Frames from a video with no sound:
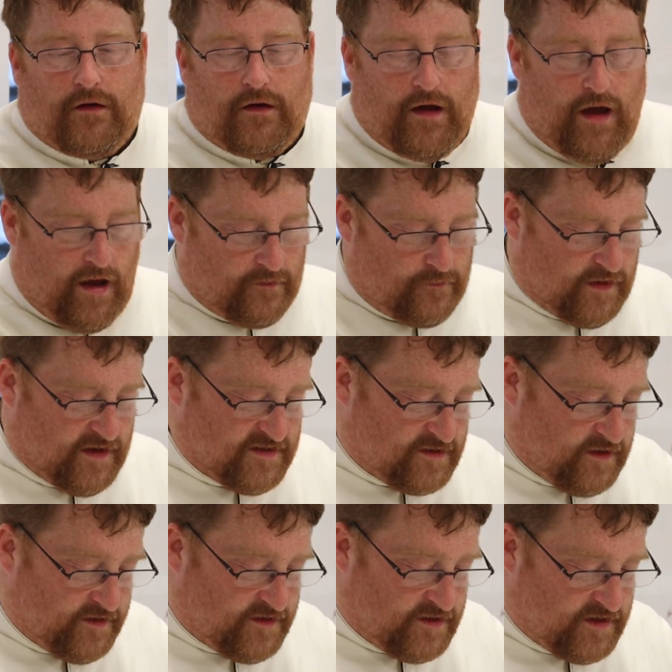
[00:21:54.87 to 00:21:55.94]
Again, we can
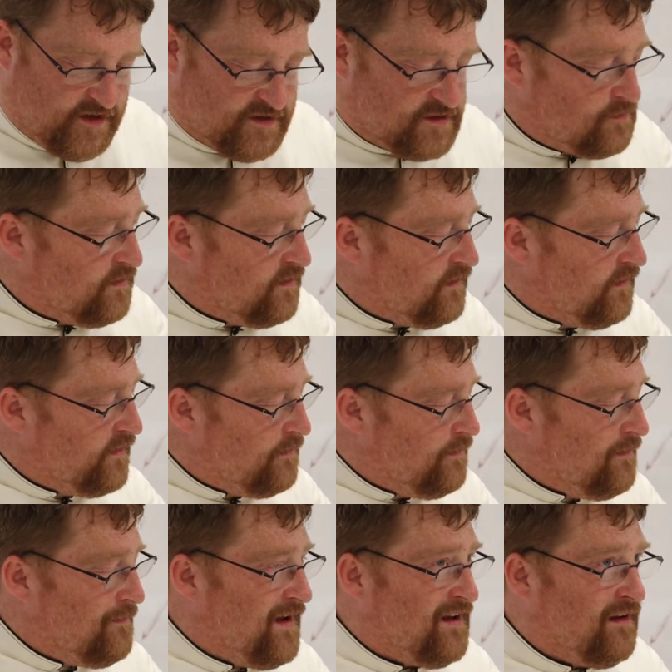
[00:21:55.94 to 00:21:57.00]
start to change the world a little
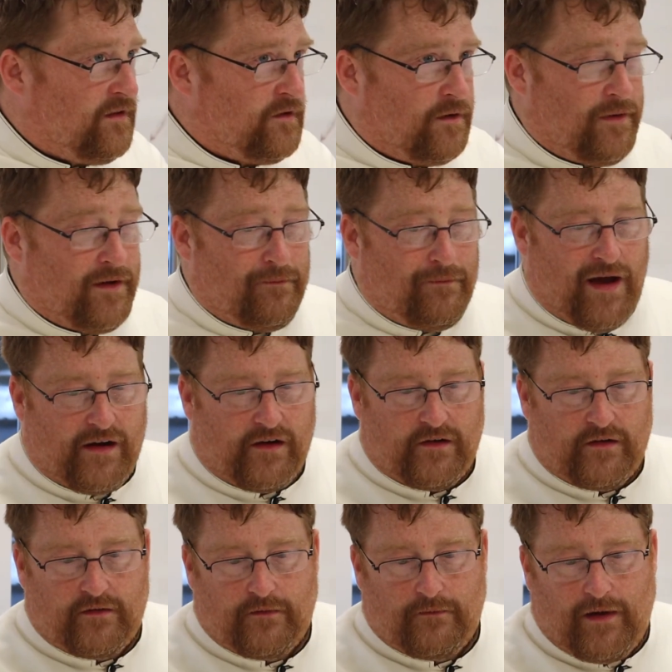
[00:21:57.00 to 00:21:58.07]
bit, make it a little bit
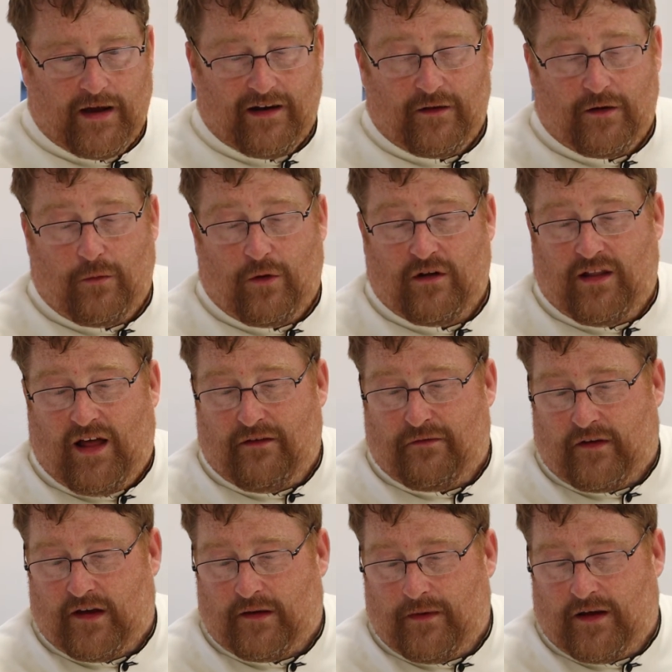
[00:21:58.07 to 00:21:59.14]
better, make it a little more
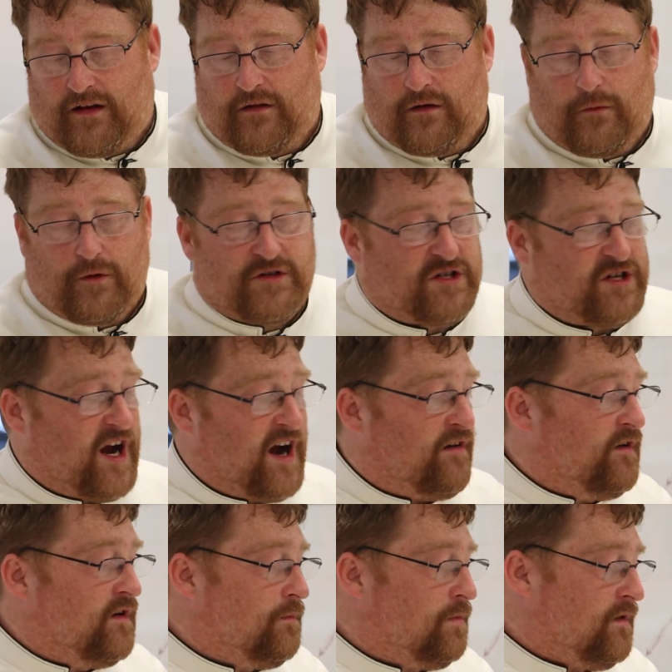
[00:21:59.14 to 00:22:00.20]
loving, make it a little more
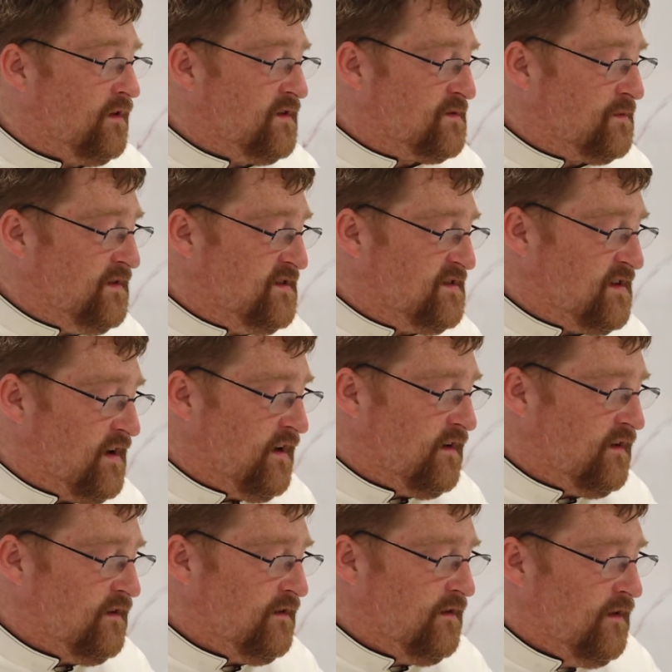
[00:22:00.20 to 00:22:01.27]
charitable, as we'd
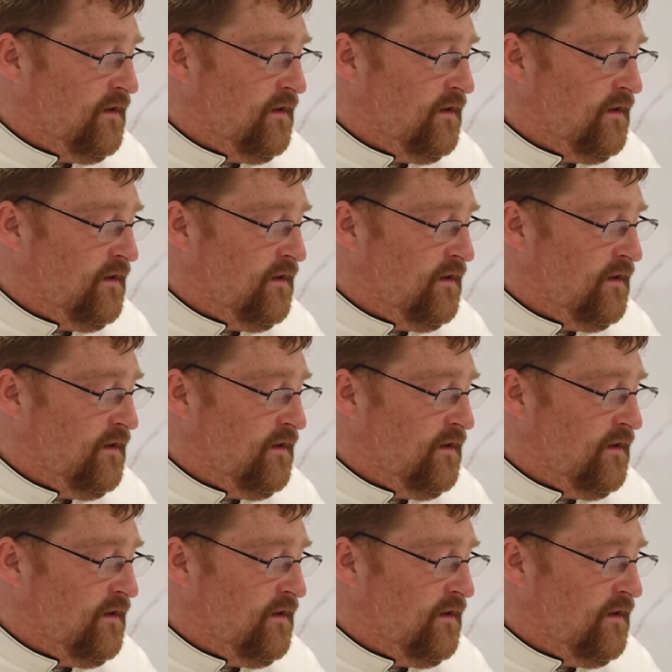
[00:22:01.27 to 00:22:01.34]
say.